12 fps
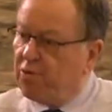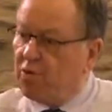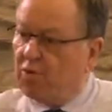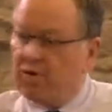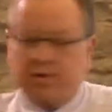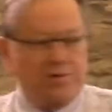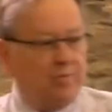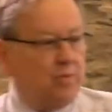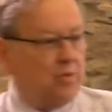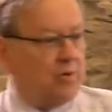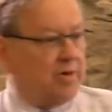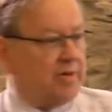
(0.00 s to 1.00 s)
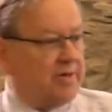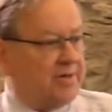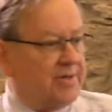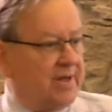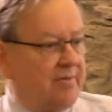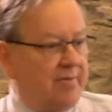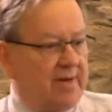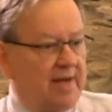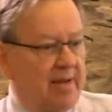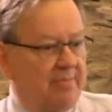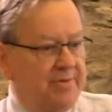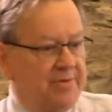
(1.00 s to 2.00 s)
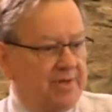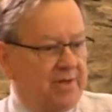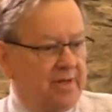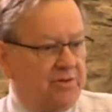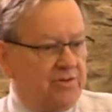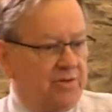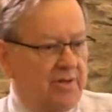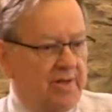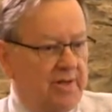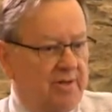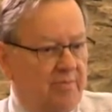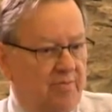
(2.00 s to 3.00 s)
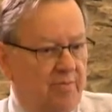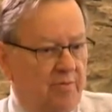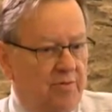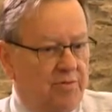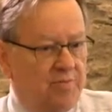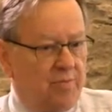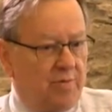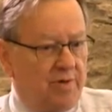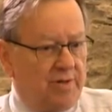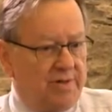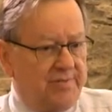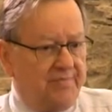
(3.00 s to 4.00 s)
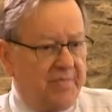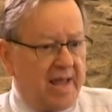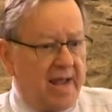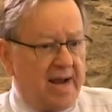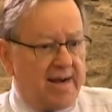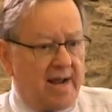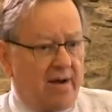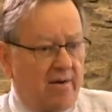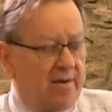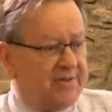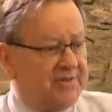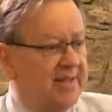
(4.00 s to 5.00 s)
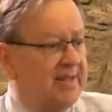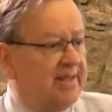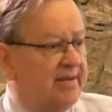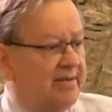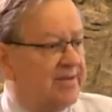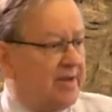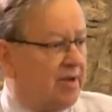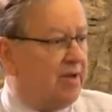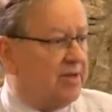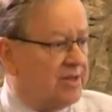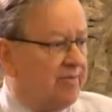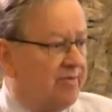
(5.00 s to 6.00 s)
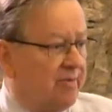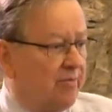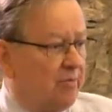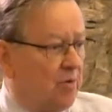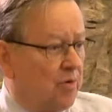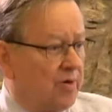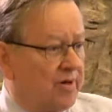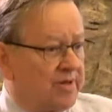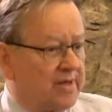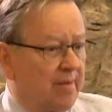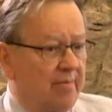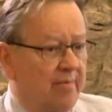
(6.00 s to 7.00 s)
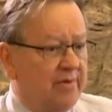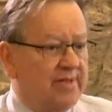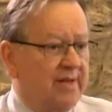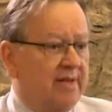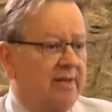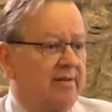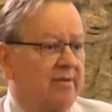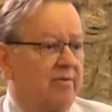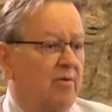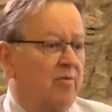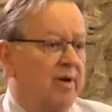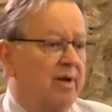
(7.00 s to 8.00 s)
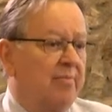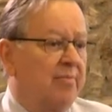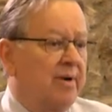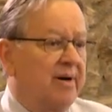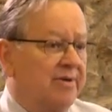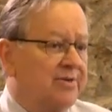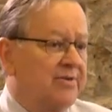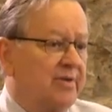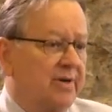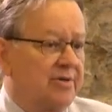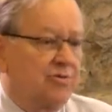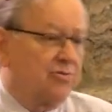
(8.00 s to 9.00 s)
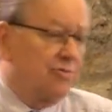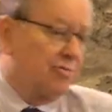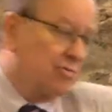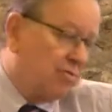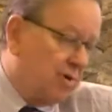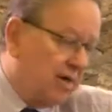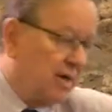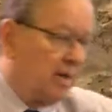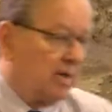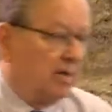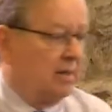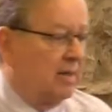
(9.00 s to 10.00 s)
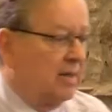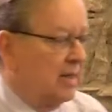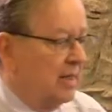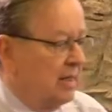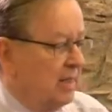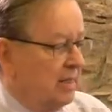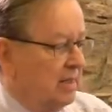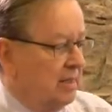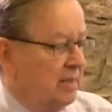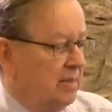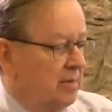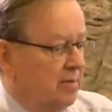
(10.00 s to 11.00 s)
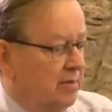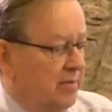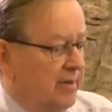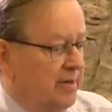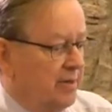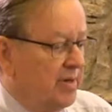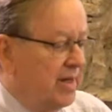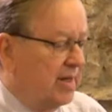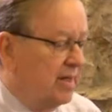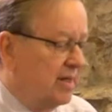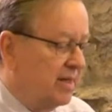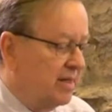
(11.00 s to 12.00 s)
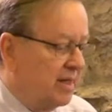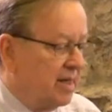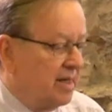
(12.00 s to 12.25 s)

porous borders and what happens culturally, porous borders. Now, still there is a concept of borders, and we say the Roman Empire stretched to all the way to England,